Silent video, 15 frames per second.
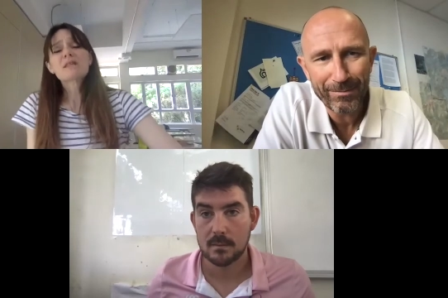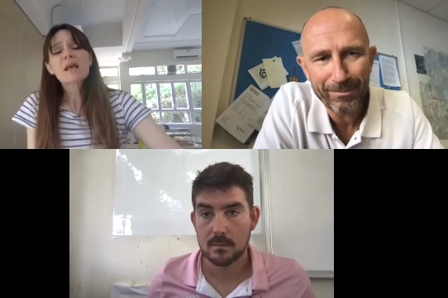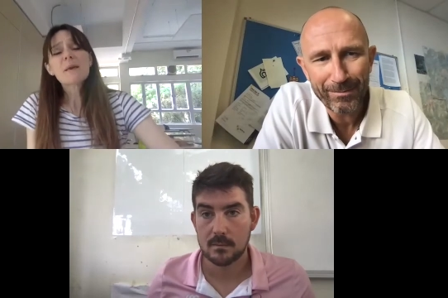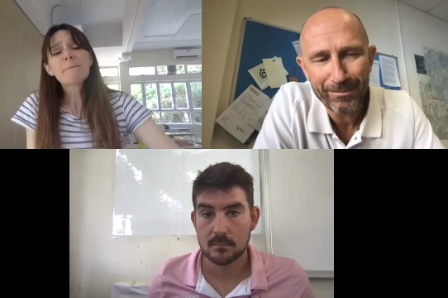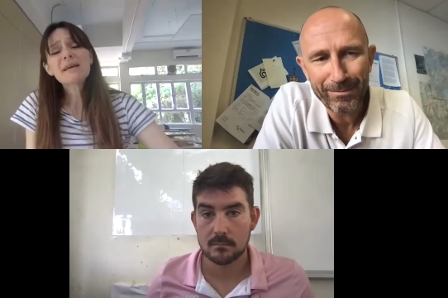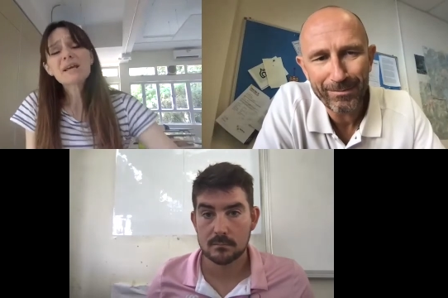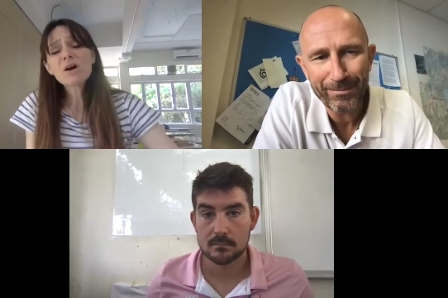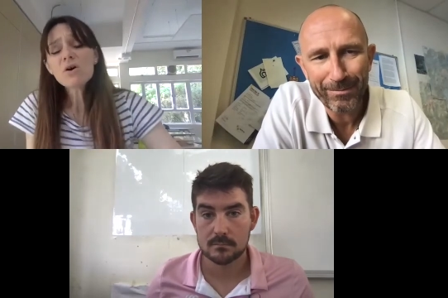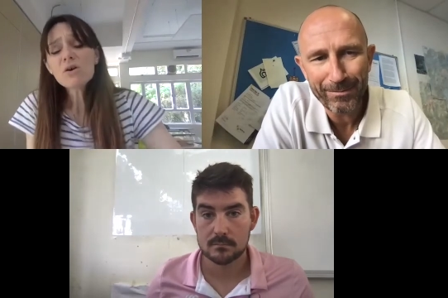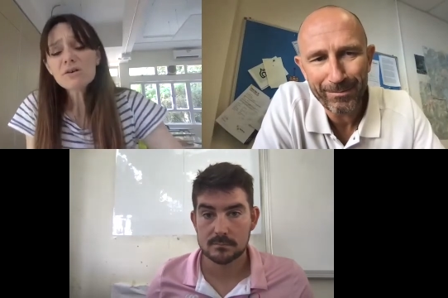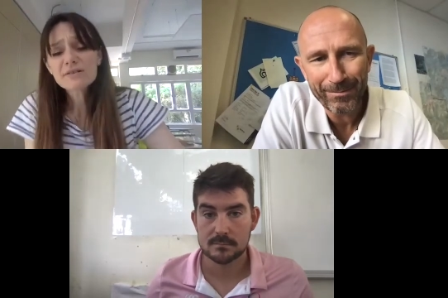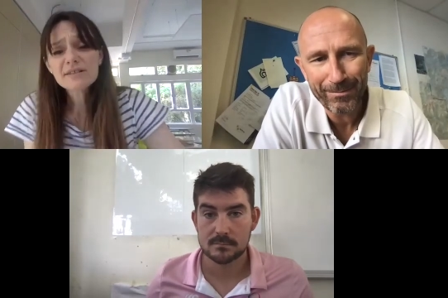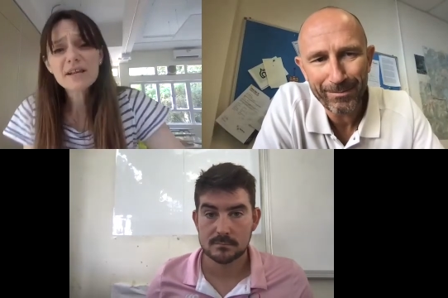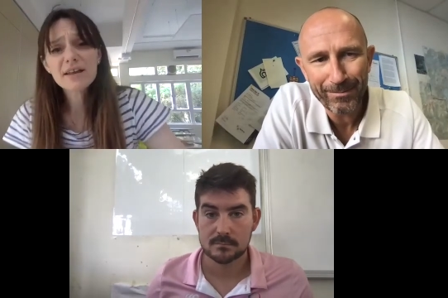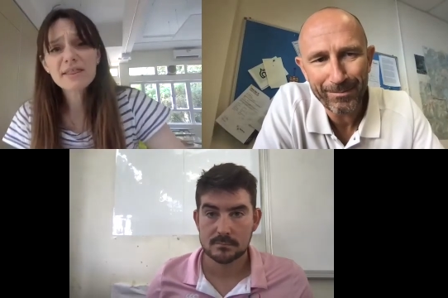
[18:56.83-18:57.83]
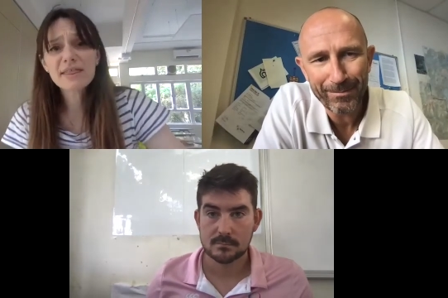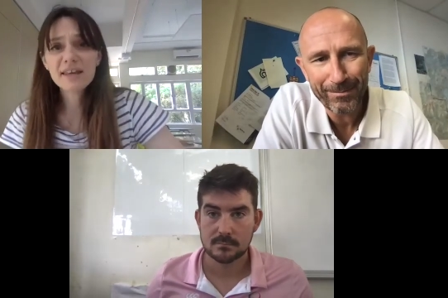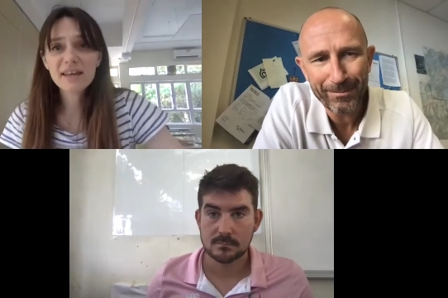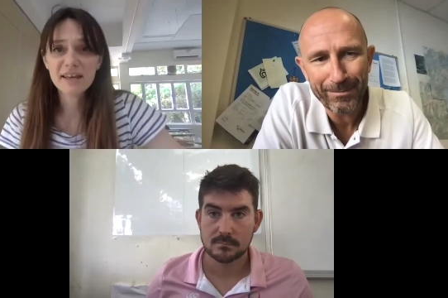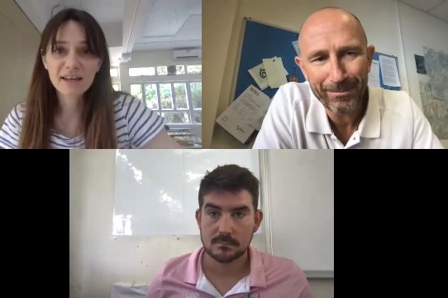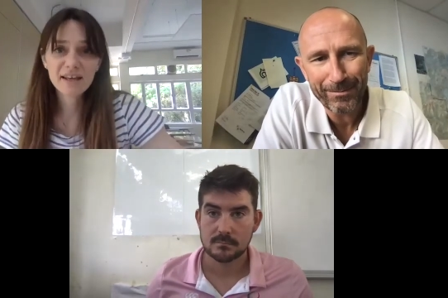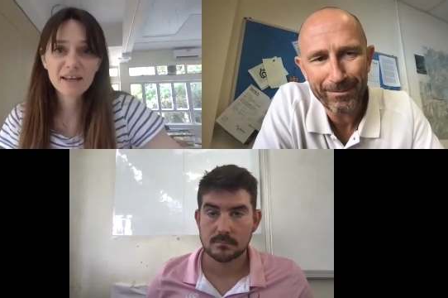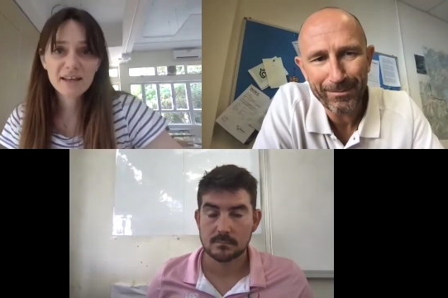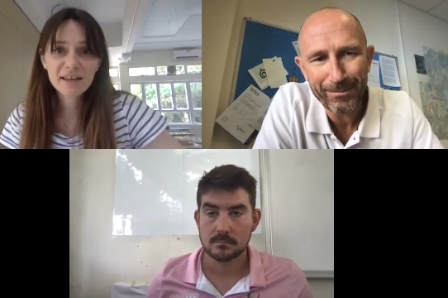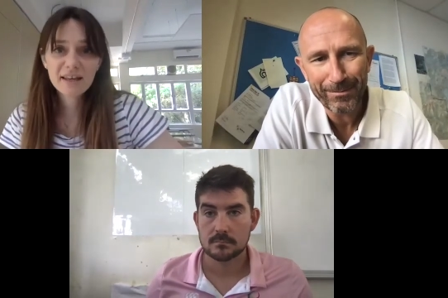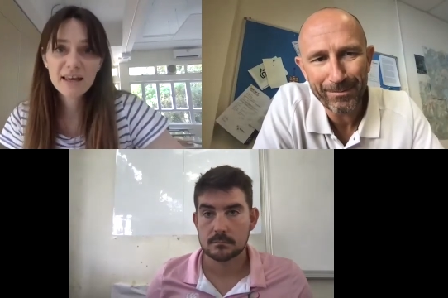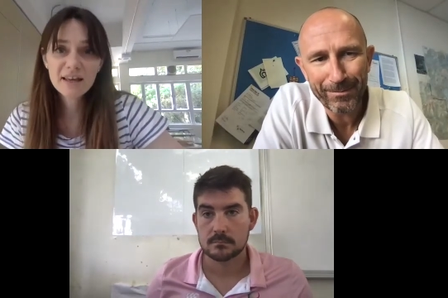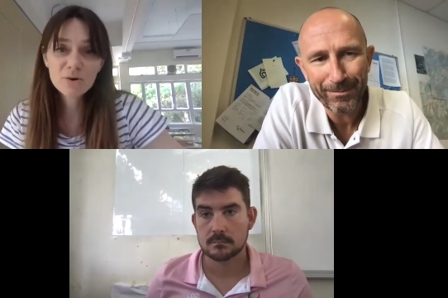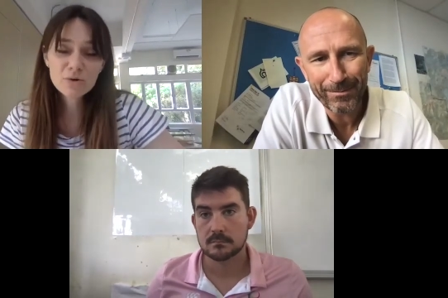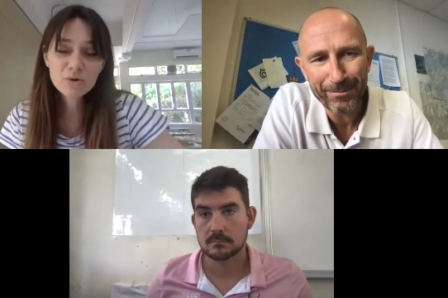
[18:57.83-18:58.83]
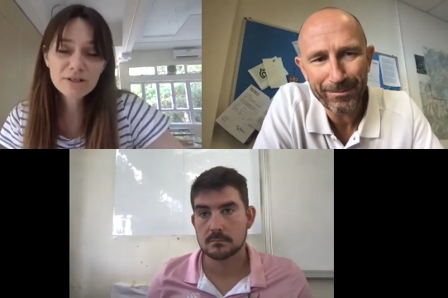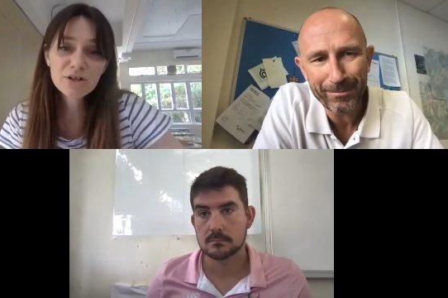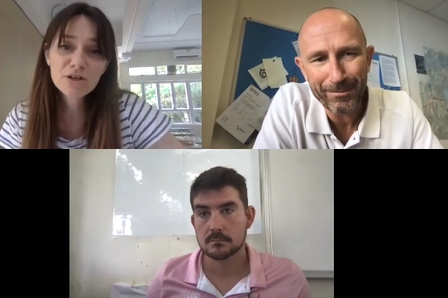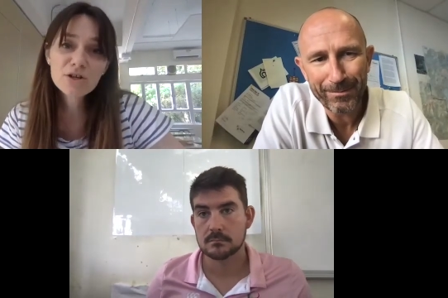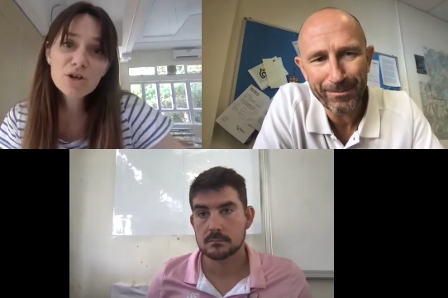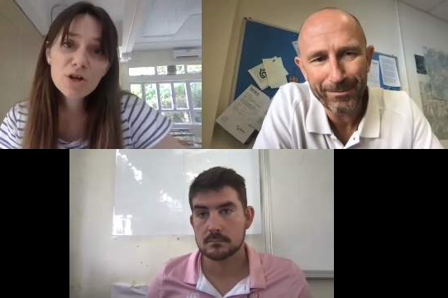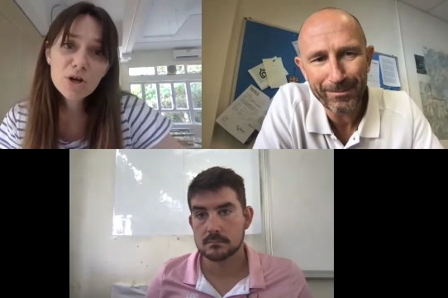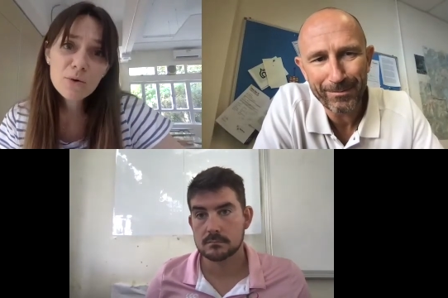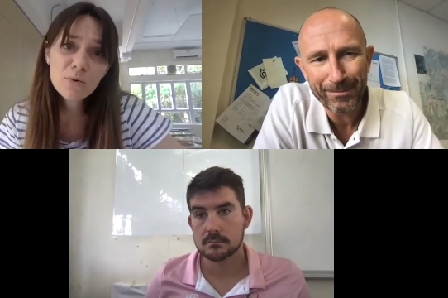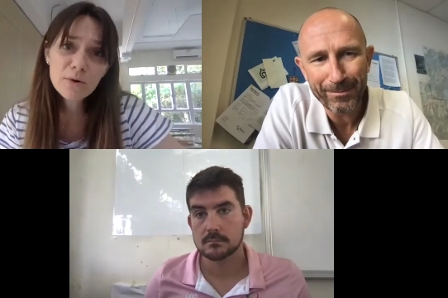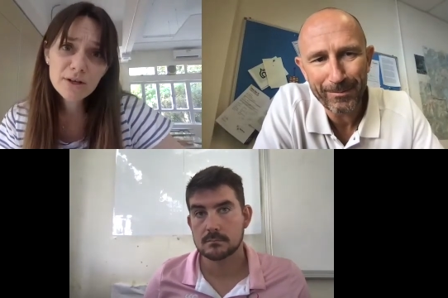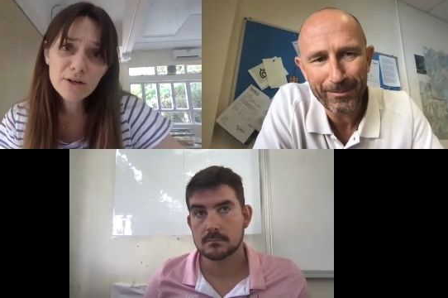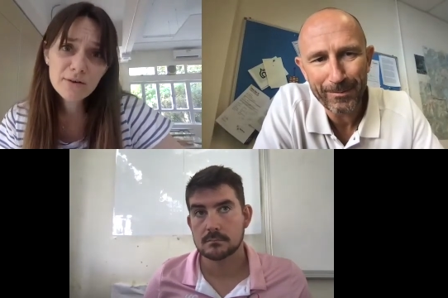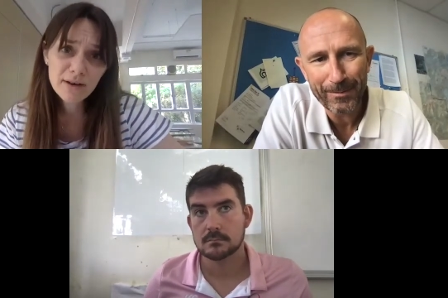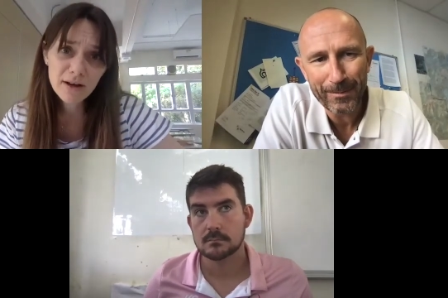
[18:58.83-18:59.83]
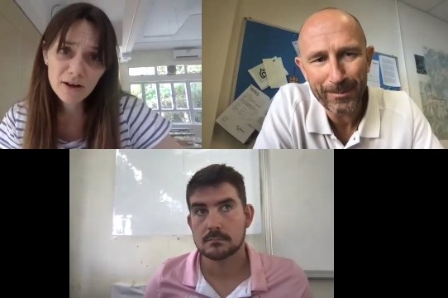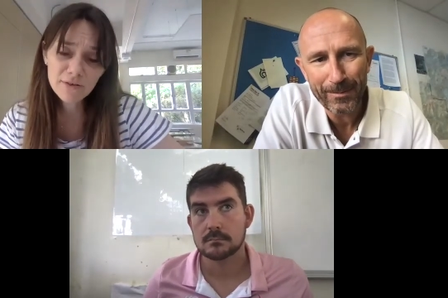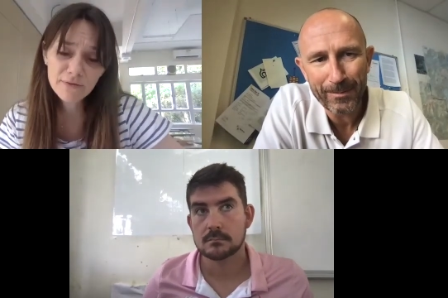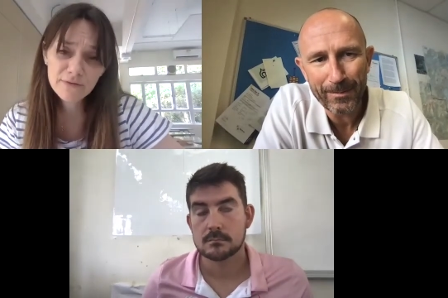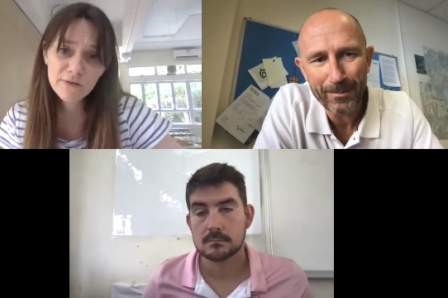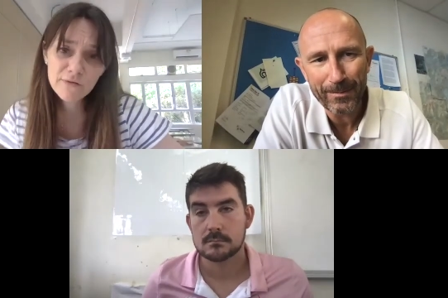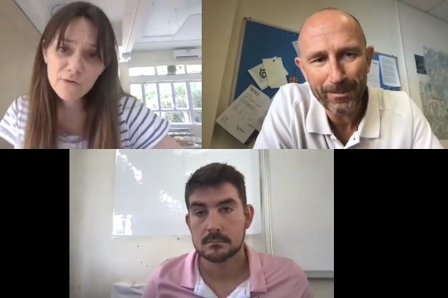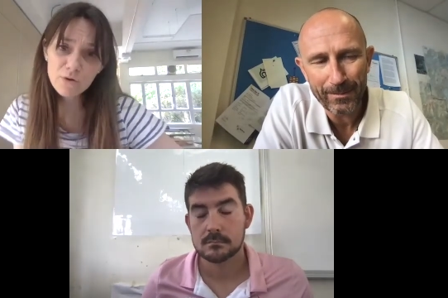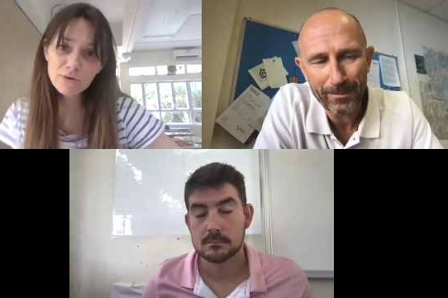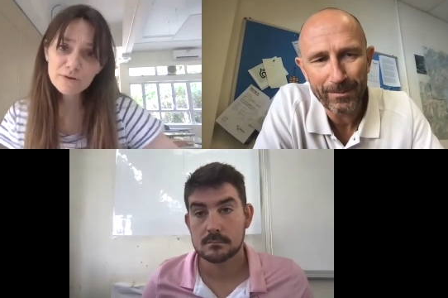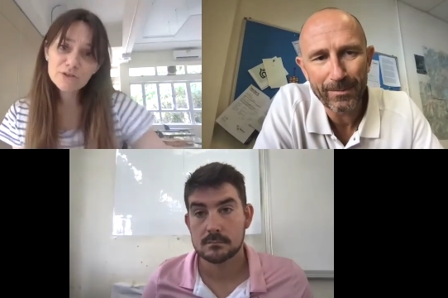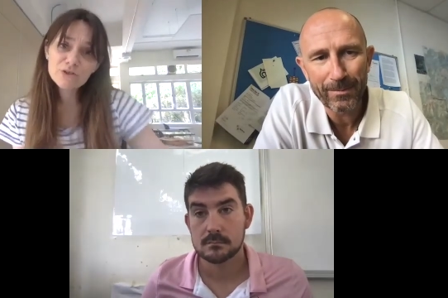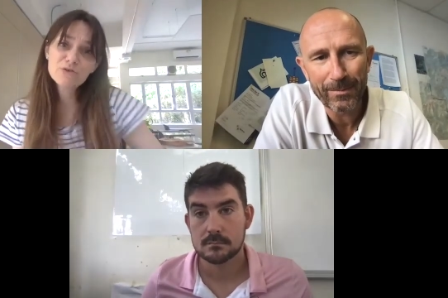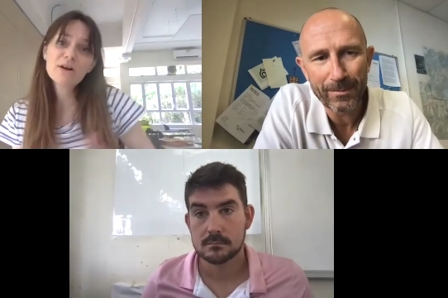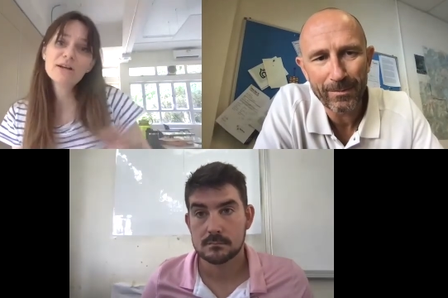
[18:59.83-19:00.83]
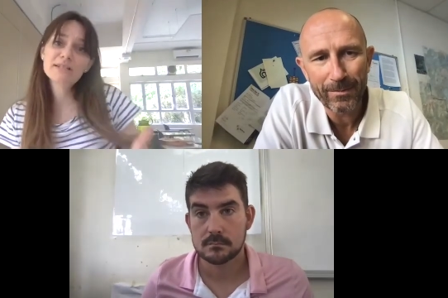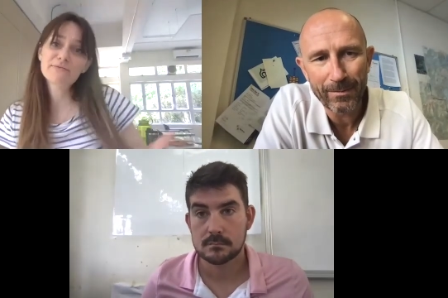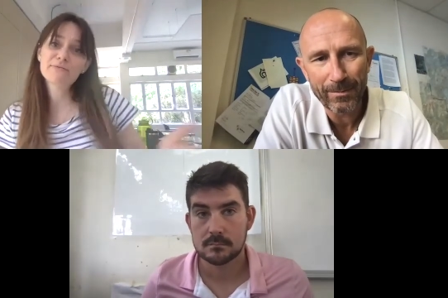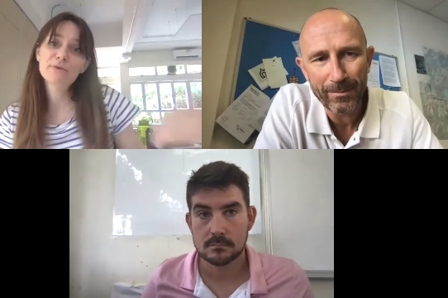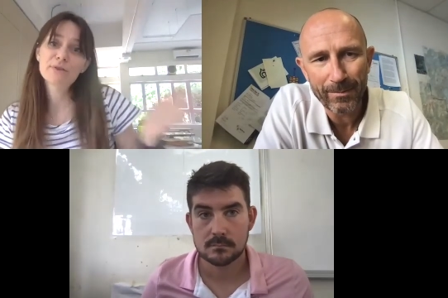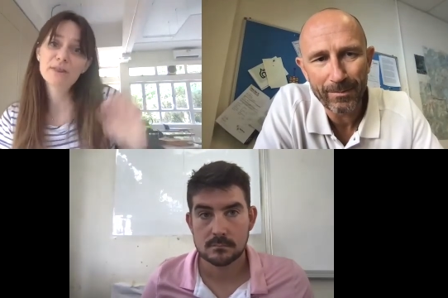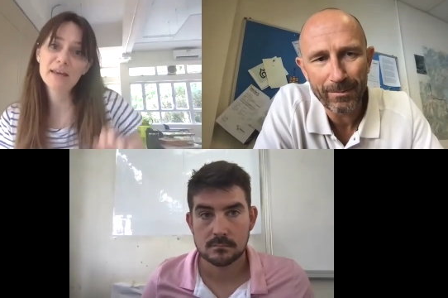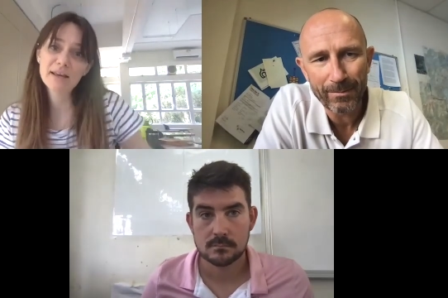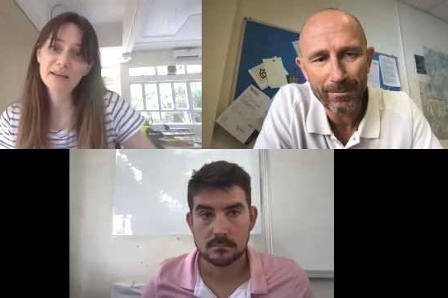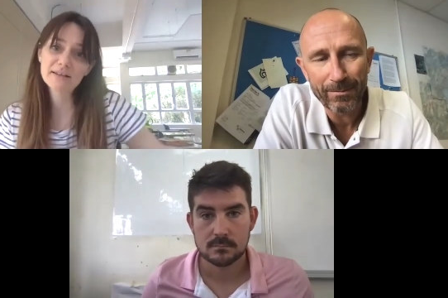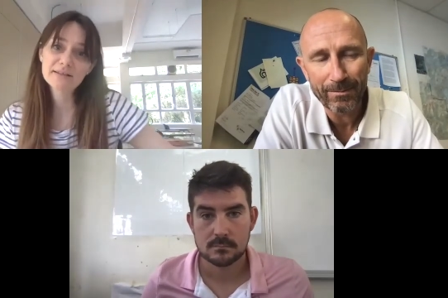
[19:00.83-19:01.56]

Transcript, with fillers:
Speaker 1: because I think in order to know what you love, you've got to try different things.